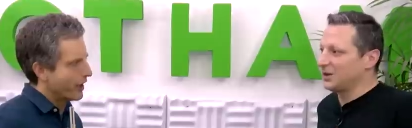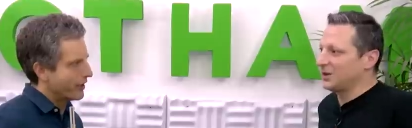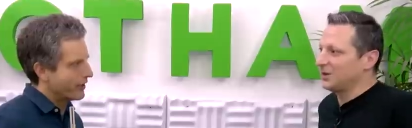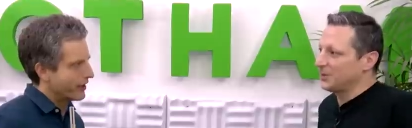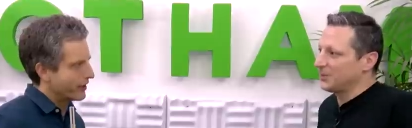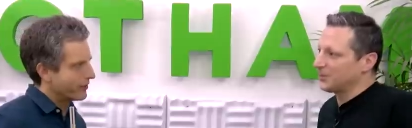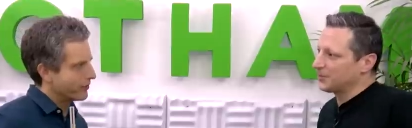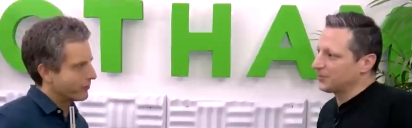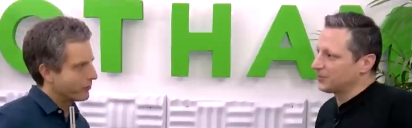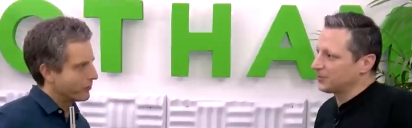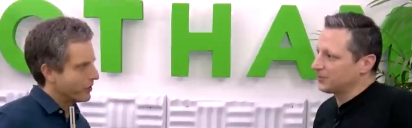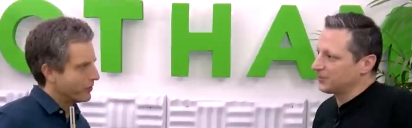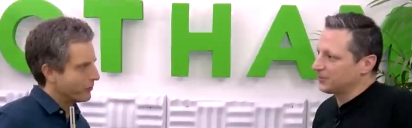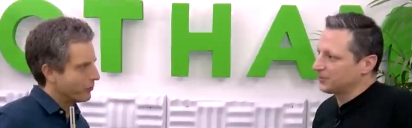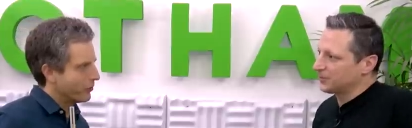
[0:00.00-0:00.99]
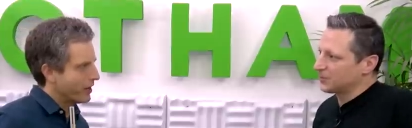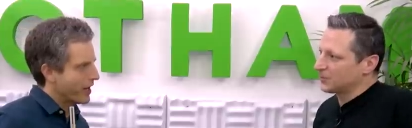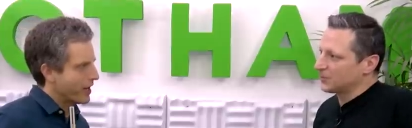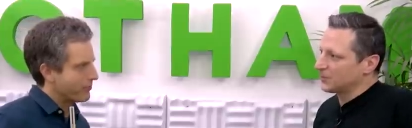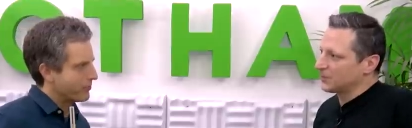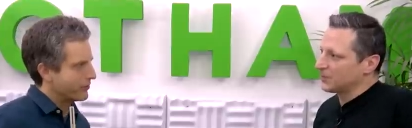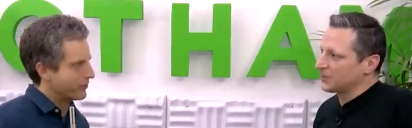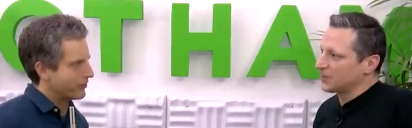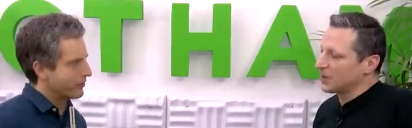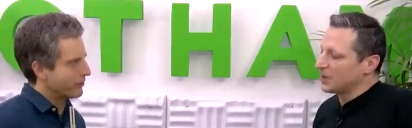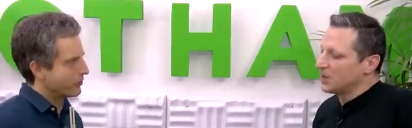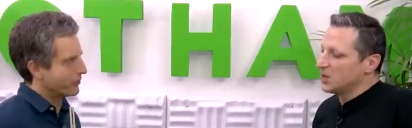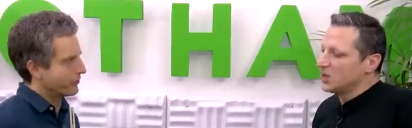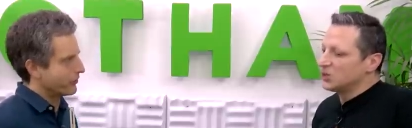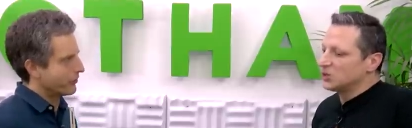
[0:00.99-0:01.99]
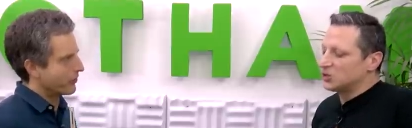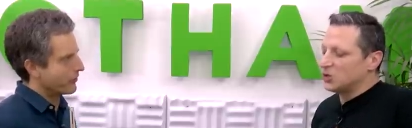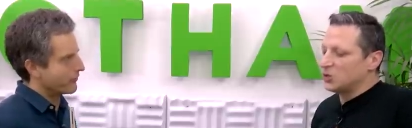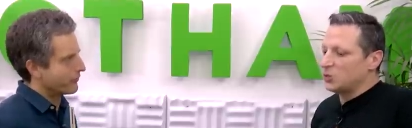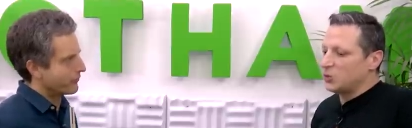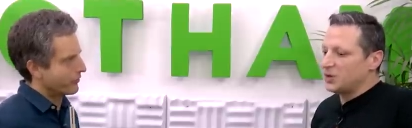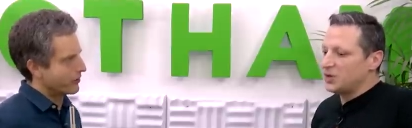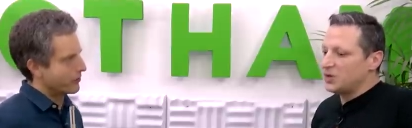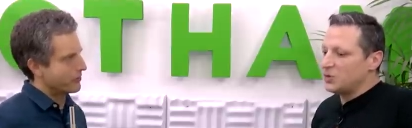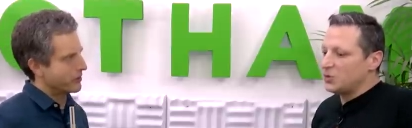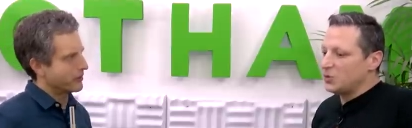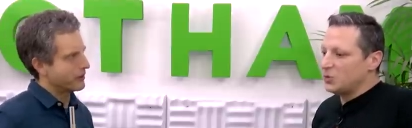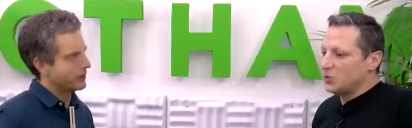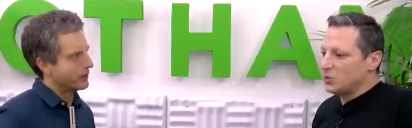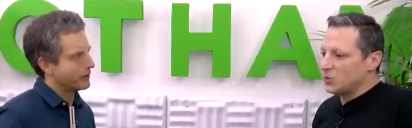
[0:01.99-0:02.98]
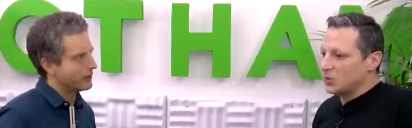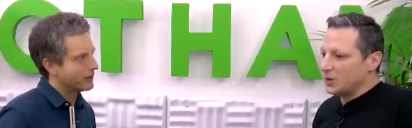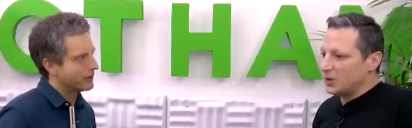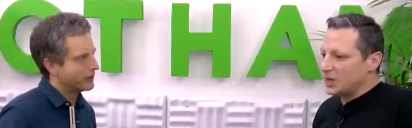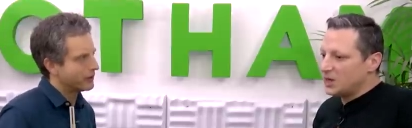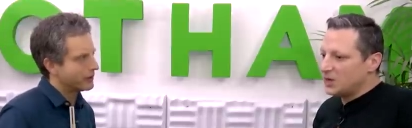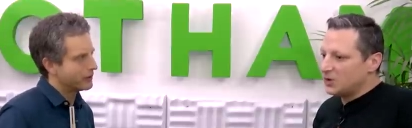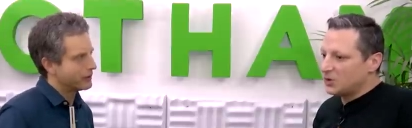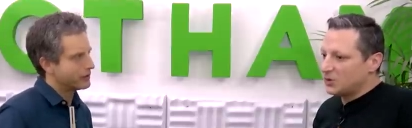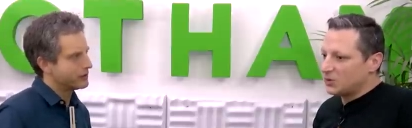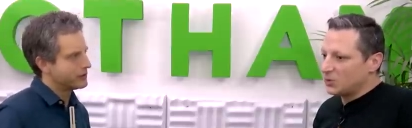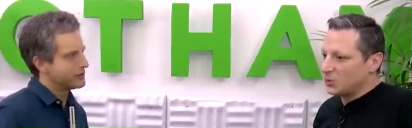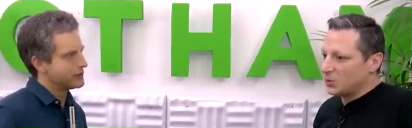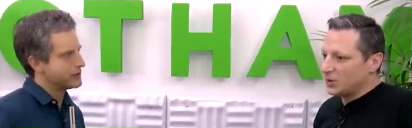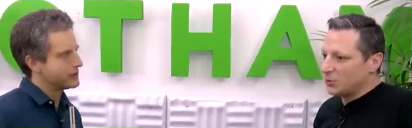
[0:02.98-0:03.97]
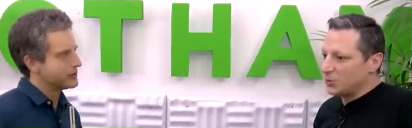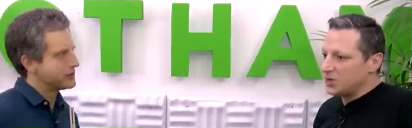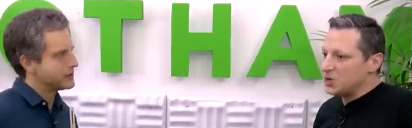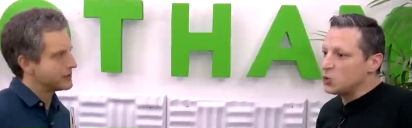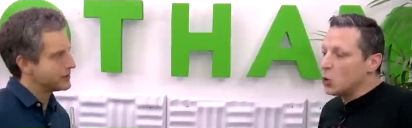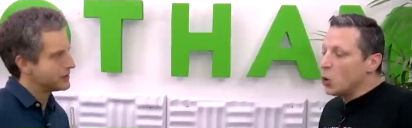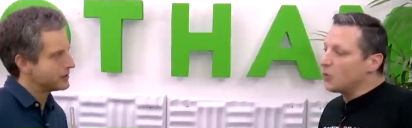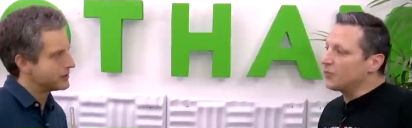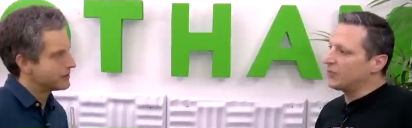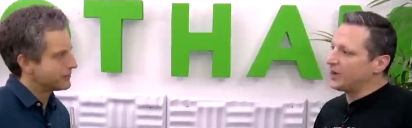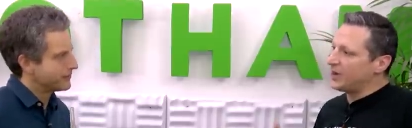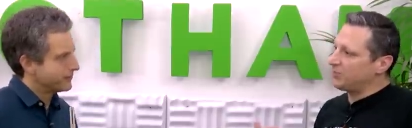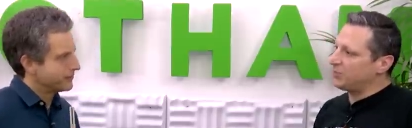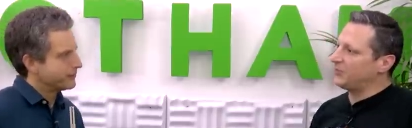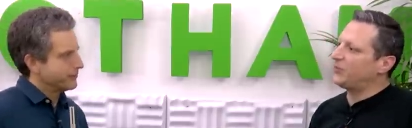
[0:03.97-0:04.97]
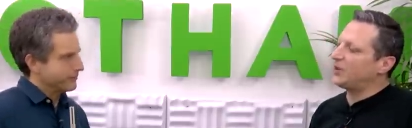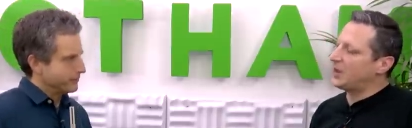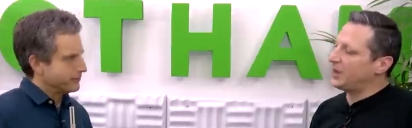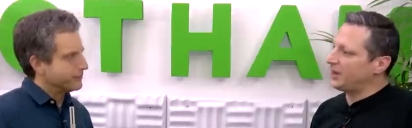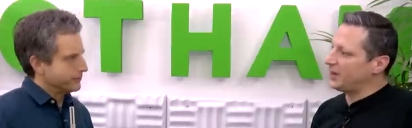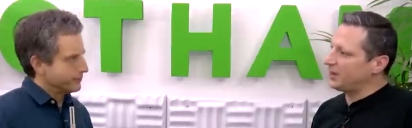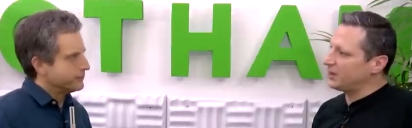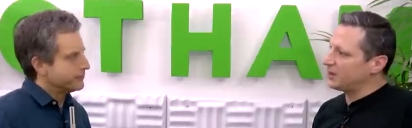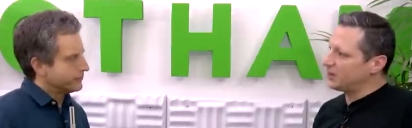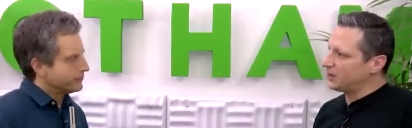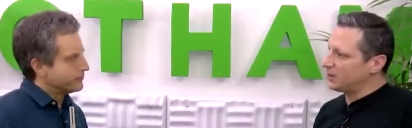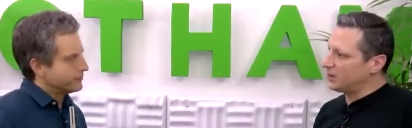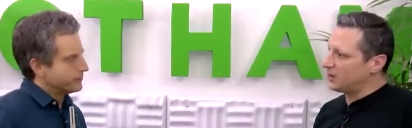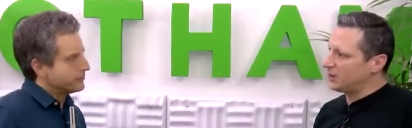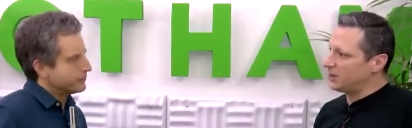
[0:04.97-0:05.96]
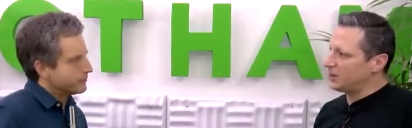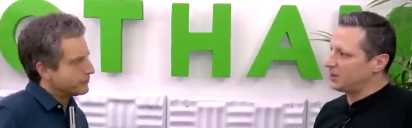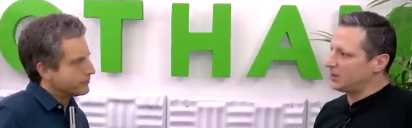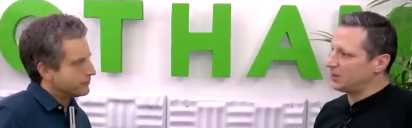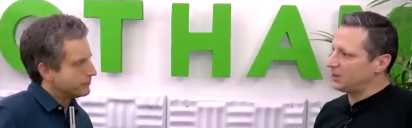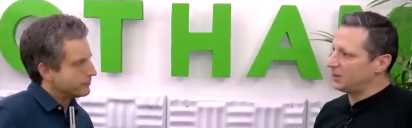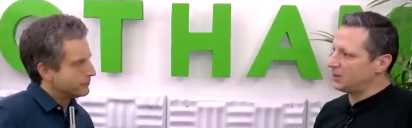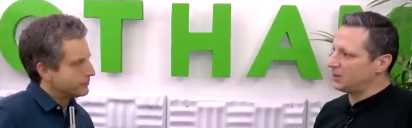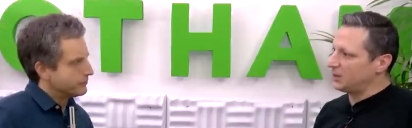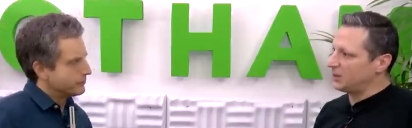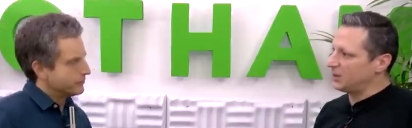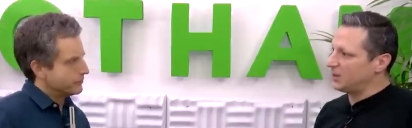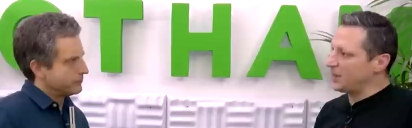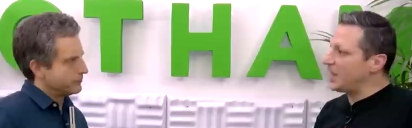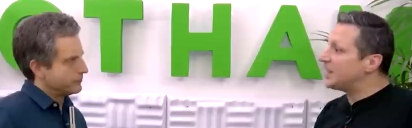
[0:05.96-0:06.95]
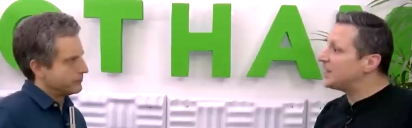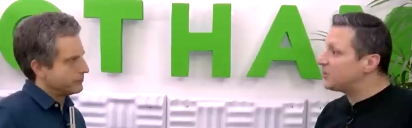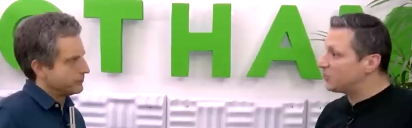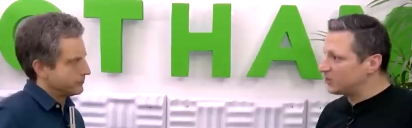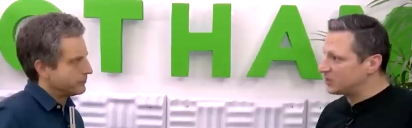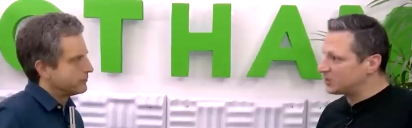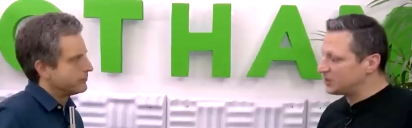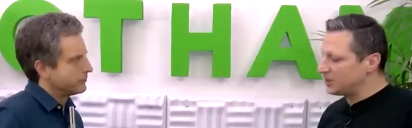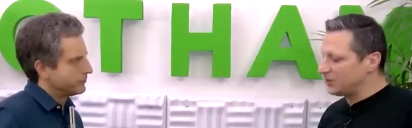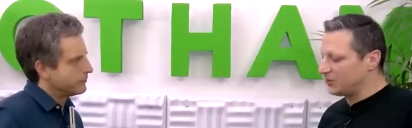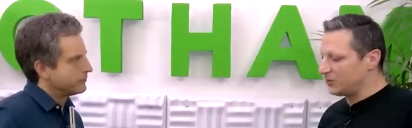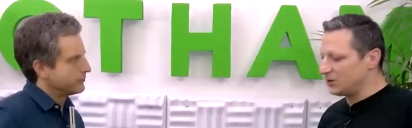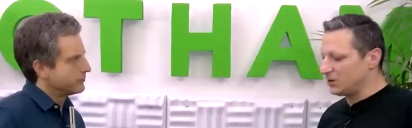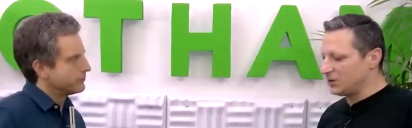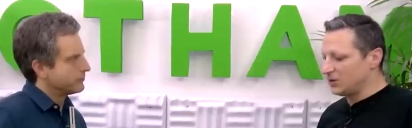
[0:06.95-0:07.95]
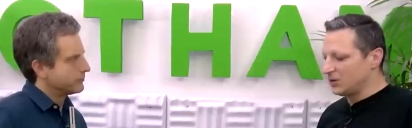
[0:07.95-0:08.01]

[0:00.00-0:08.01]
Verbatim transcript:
Speaker 1: that, what happens in a noisy RF So when
Speaker 2: you, in, when you over amplify uh, any receiver,